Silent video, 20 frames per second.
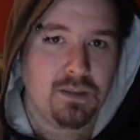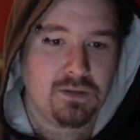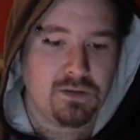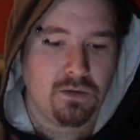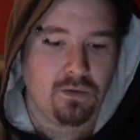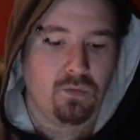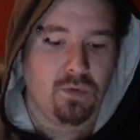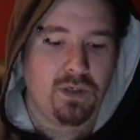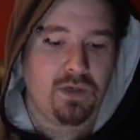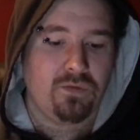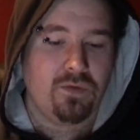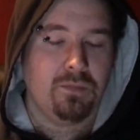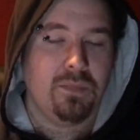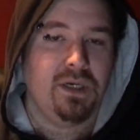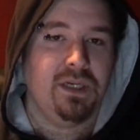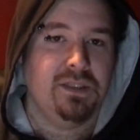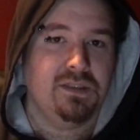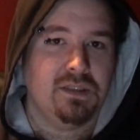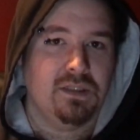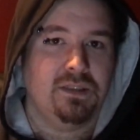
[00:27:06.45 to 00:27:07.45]
So whatever
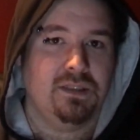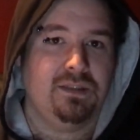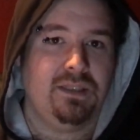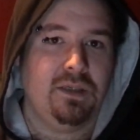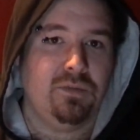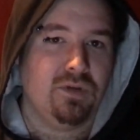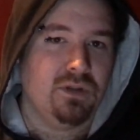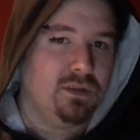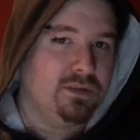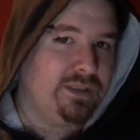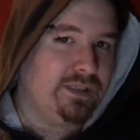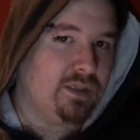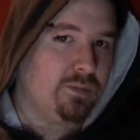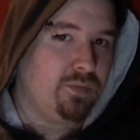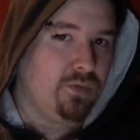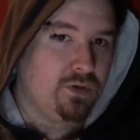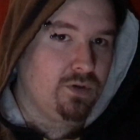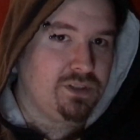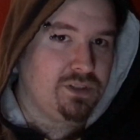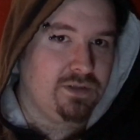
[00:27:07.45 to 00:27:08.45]
money's on the table, they'll take a
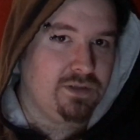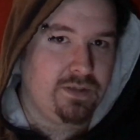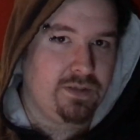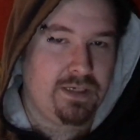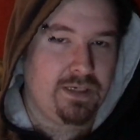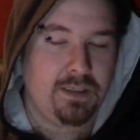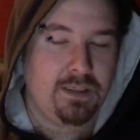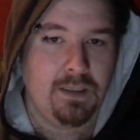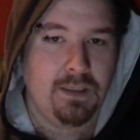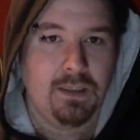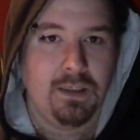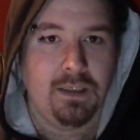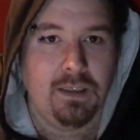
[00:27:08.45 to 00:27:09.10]
portion of that.